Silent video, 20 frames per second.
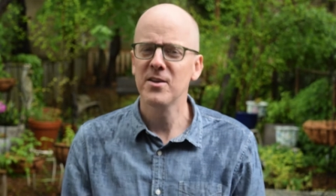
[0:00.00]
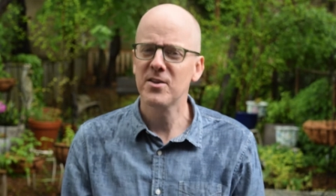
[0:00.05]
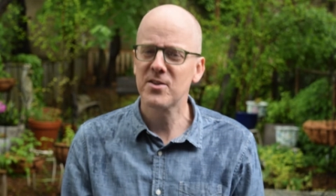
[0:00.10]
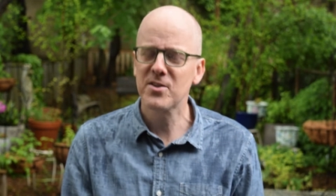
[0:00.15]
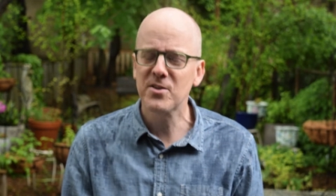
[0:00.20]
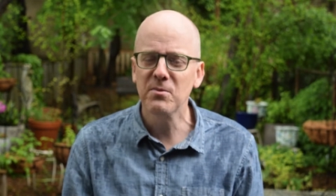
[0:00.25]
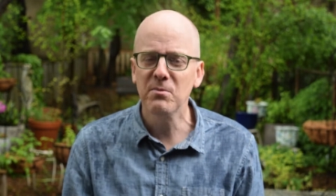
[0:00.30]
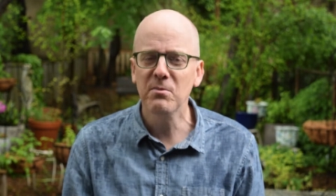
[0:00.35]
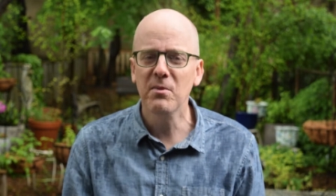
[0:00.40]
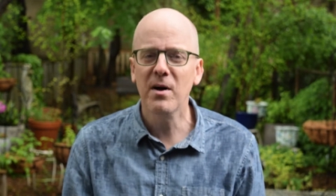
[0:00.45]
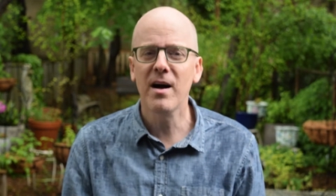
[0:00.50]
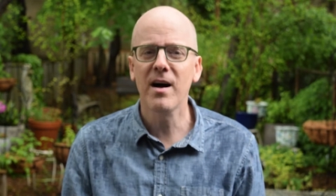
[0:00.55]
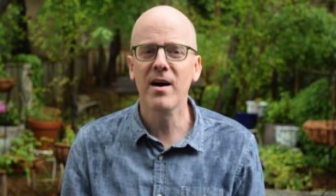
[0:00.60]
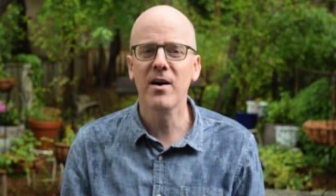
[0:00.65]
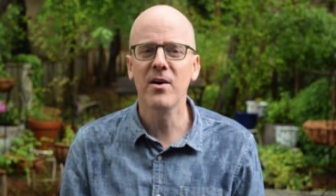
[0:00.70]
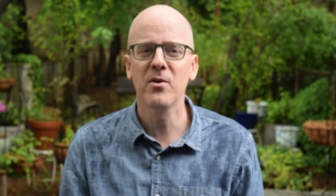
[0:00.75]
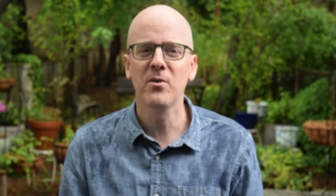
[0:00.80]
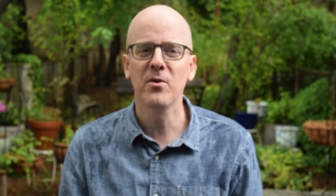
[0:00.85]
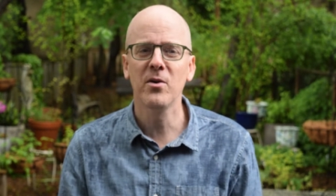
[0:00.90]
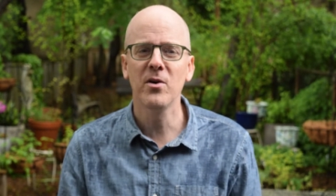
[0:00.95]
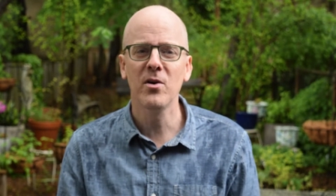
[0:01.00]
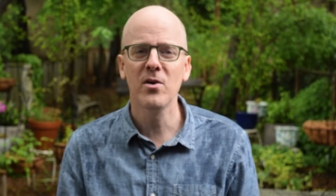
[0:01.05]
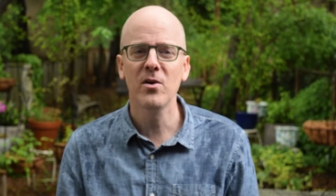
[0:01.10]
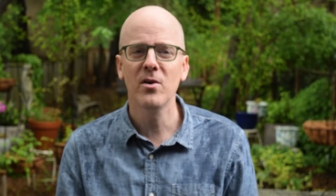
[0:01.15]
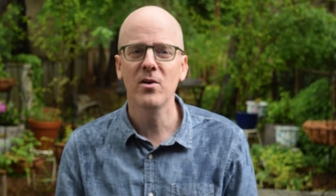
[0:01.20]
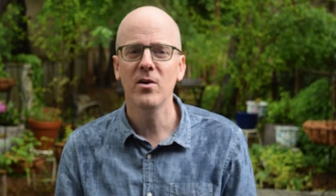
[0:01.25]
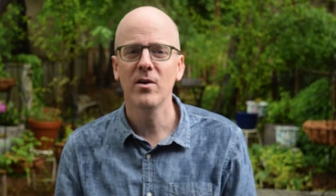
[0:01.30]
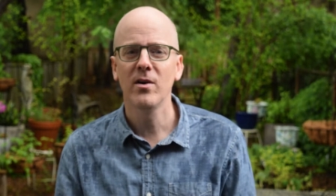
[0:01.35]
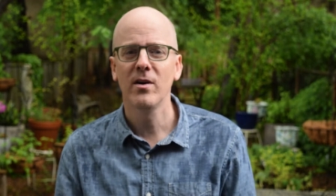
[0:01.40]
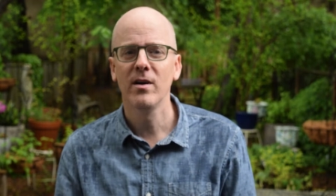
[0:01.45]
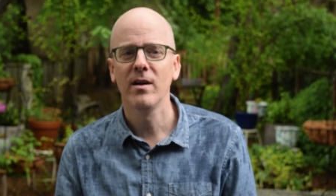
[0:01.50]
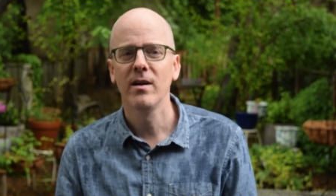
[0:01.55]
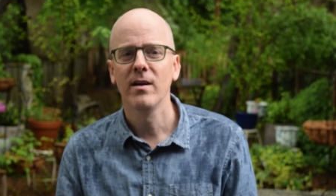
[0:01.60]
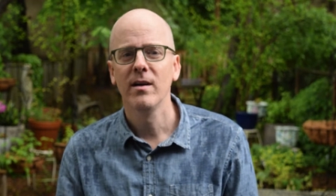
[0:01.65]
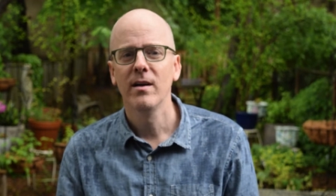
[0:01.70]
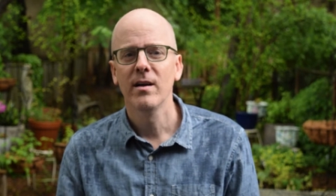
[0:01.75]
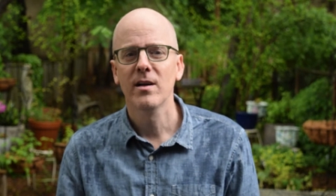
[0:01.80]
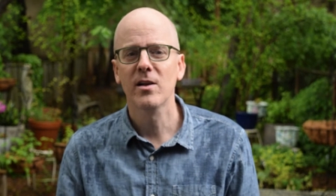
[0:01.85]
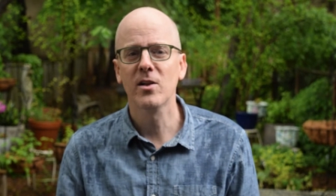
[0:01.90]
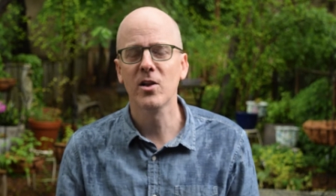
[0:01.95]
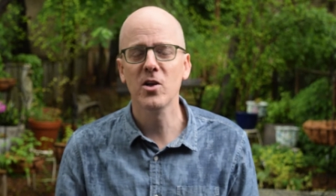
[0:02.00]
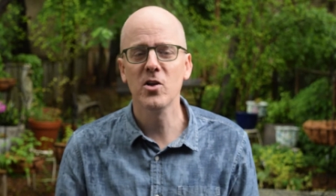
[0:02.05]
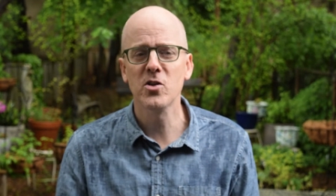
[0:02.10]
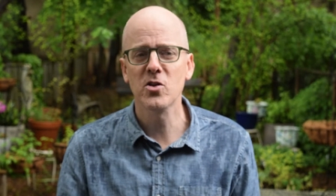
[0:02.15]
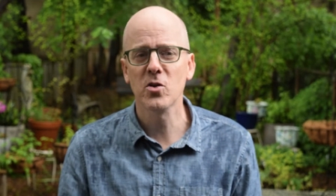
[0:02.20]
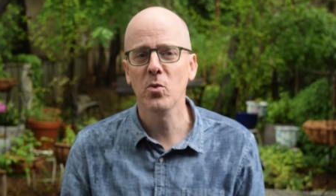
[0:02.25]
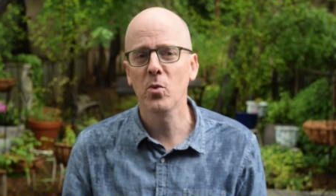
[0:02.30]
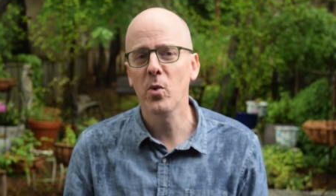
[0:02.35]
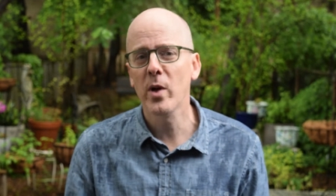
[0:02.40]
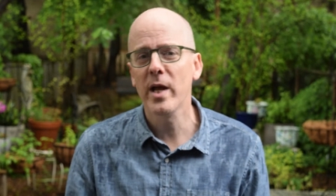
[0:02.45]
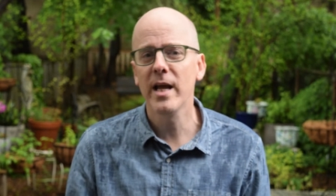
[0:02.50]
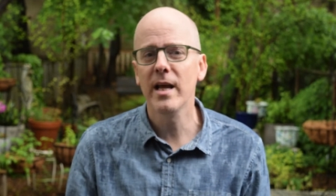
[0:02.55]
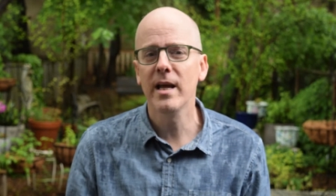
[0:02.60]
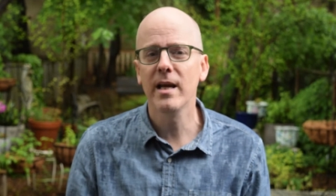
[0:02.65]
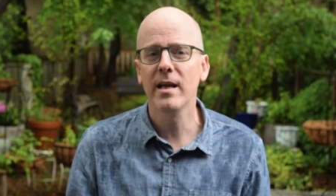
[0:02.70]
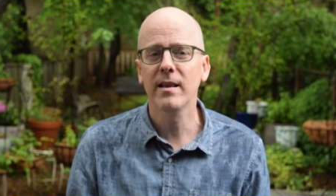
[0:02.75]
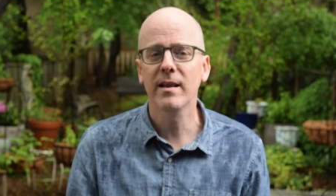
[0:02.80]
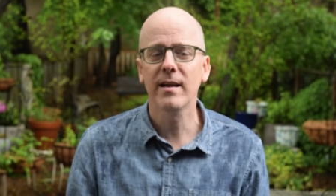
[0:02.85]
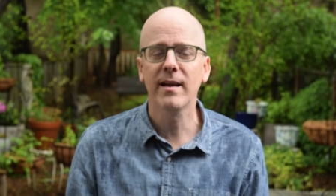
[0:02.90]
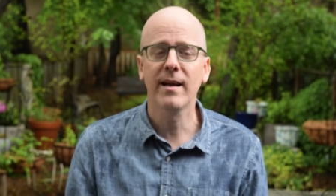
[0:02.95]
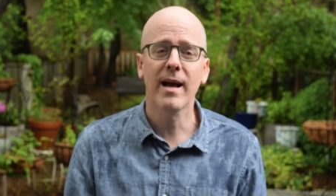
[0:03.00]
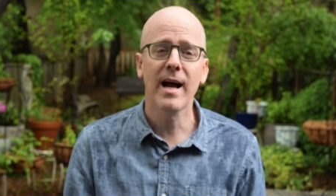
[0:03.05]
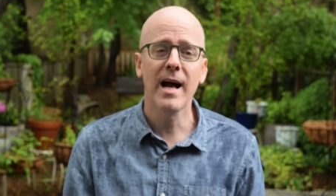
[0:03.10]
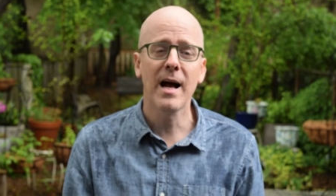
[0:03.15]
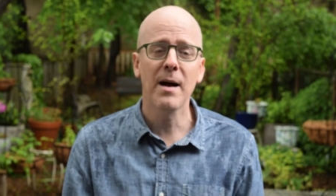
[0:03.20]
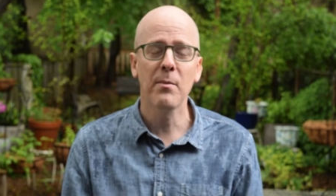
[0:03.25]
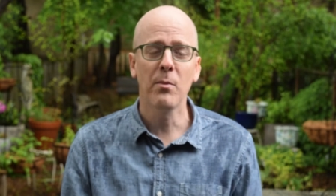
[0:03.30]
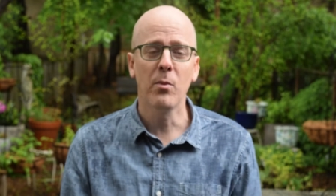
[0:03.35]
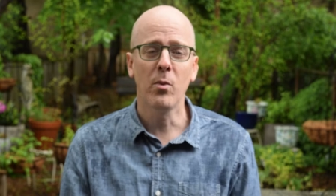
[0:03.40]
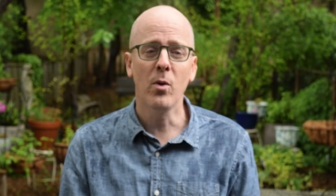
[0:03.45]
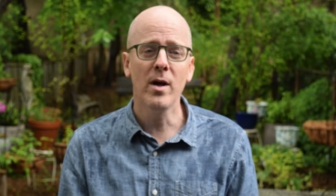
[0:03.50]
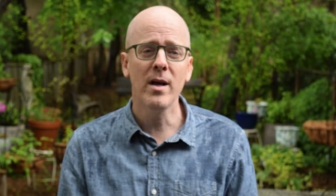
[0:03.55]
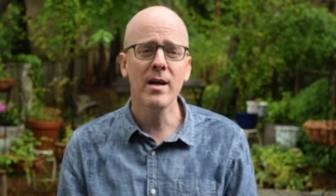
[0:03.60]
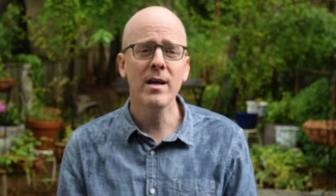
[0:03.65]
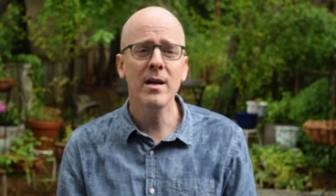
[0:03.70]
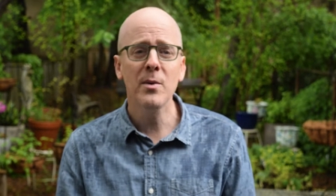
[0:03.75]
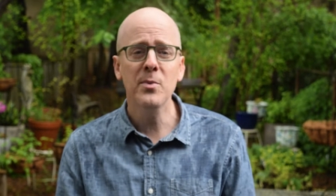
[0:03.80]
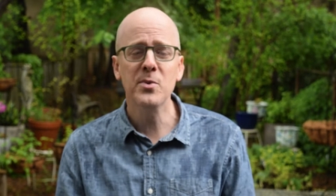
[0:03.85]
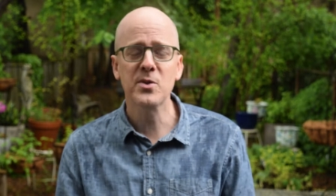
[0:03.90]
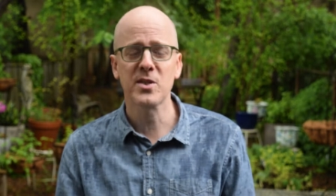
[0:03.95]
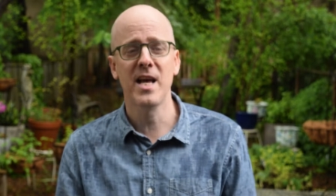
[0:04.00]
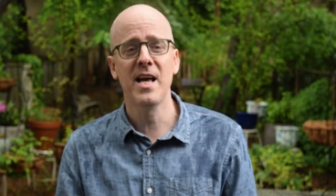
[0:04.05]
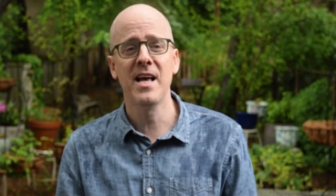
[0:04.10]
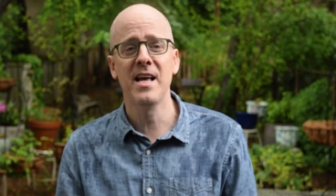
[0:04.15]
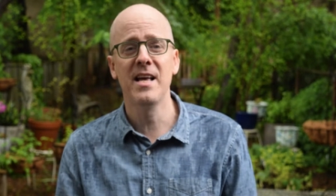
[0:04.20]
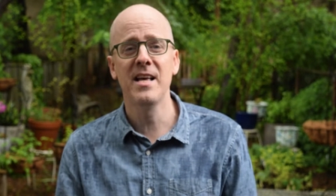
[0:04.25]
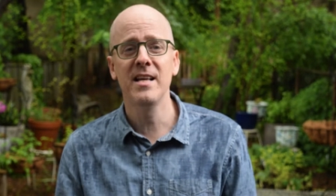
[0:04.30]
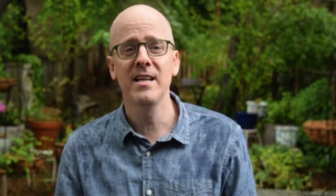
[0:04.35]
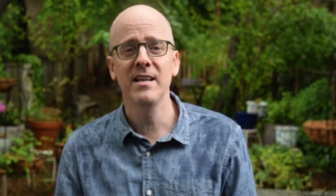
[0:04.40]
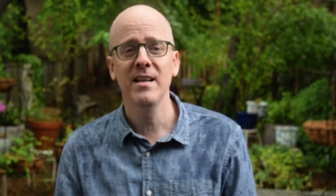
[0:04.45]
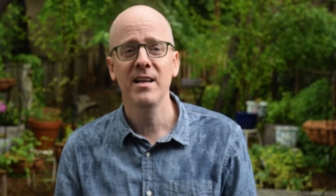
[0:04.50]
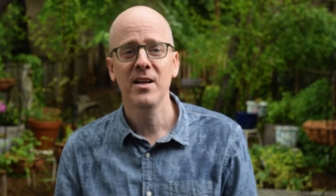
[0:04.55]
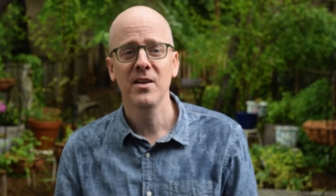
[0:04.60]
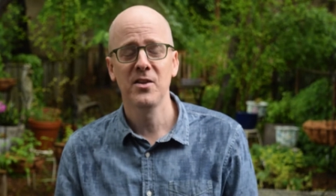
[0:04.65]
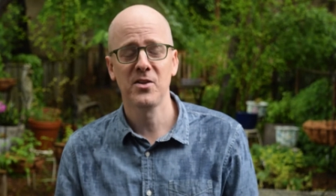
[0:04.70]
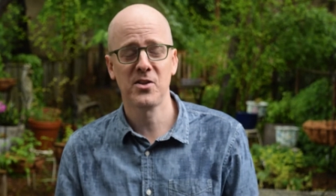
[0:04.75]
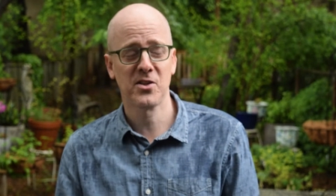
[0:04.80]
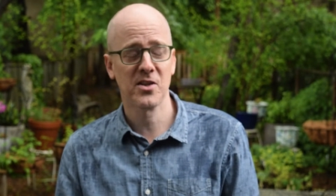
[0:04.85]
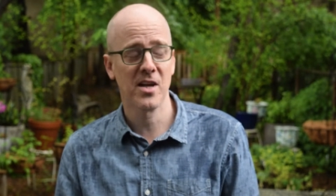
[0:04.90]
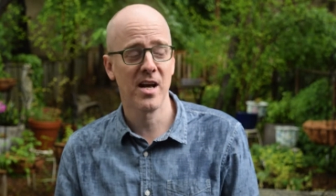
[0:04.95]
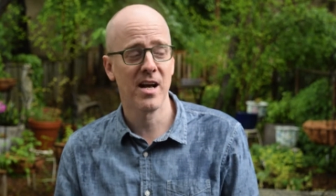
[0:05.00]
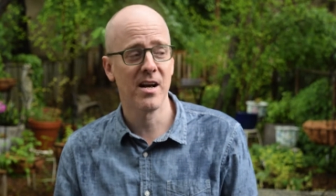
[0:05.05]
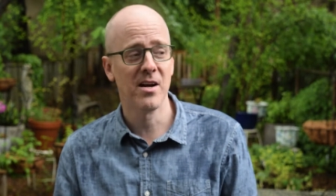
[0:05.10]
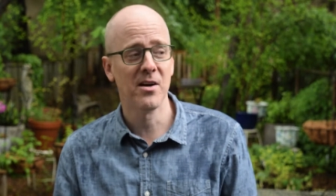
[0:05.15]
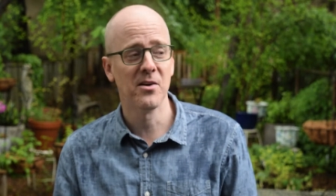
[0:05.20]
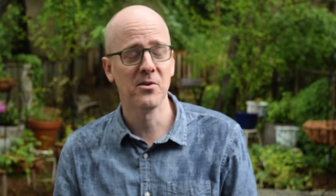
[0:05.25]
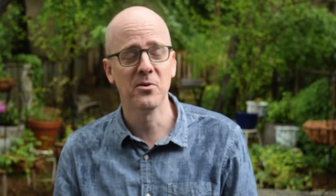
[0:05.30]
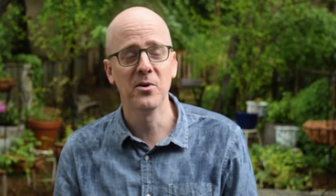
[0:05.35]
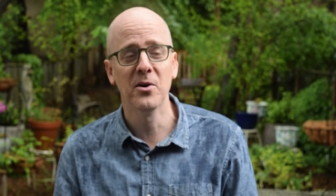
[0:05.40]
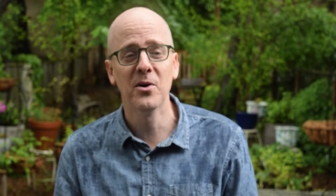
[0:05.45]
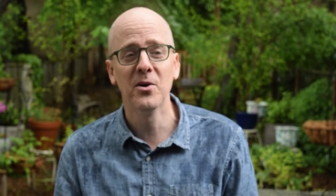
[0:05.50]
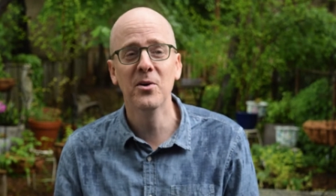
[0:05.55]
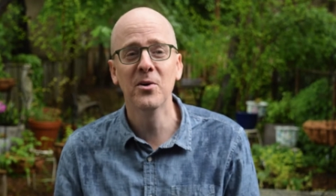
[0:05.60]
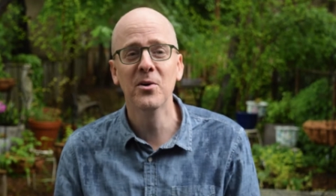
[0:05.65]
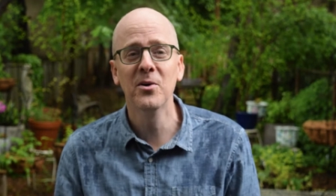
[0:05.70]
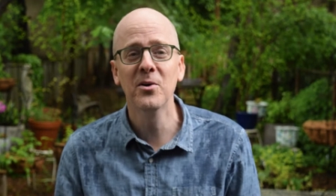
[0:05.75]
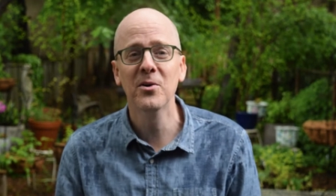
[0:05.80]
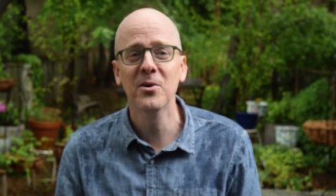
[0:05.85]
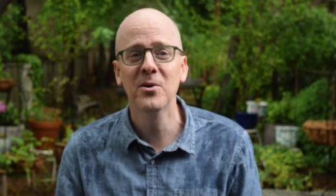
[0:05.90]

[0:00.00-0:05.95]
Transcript: tomorrow clears away the cobwebs and the sorrow